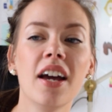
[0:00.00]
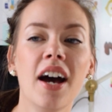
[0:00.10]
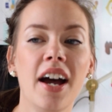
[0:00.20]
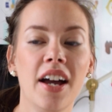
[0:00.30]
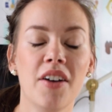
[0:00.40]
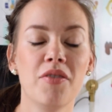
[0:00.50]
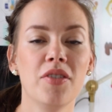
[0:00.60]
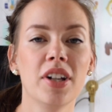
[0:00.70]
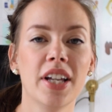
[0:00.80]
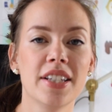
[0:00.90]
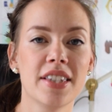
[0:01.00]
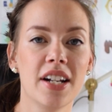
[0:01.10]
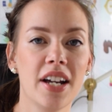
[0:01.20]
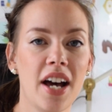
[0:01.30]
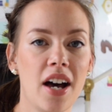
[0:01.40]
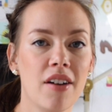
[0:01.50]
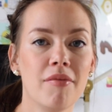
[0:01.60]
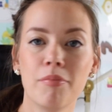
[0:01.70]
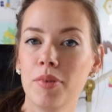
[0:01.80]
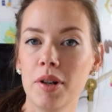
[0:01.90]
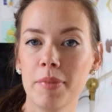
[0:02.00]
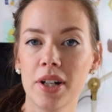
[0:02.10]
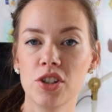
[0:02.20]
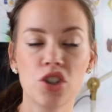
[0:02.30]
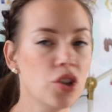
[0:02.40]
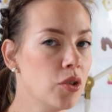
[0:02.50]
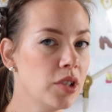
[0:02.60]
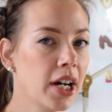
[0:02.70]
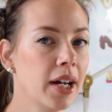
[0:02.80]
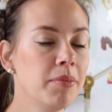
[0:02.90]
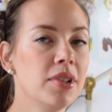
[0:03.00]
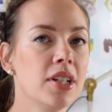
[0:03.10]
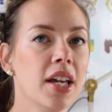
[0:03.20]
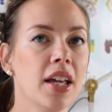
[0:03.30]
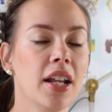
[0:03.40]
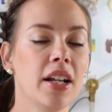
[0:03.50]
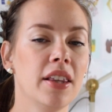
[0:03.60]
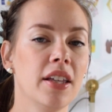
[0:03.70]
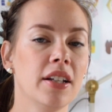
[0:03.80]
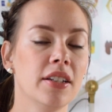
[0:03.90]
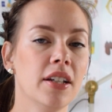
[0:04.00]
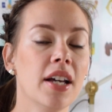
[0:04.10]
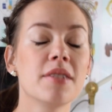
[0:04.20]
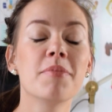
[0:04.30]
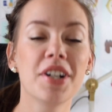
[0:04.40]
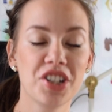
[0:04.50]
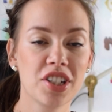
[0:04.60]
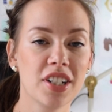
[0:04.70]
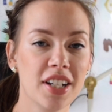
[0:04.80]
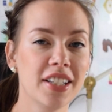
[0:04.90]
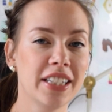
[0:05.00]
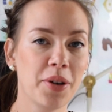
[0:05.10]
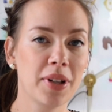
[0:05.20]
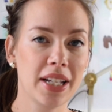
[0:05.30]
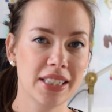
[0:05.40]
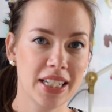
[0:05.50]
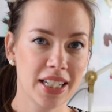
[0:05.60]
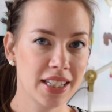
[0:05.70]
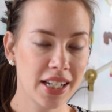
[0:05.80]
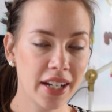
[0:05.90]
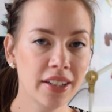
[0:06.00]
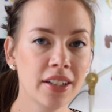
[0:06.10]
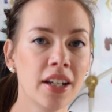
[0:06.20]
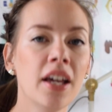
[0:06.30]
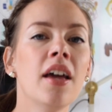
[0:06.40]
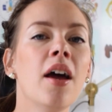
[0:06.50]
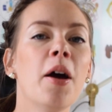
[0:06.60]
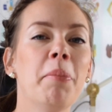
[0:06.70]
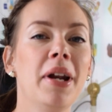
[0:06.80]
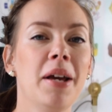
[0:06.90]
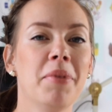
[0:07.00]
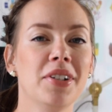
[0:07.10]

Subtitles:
I have realized that I have pretty much no time to get anything as much as I would like to get done. But I'm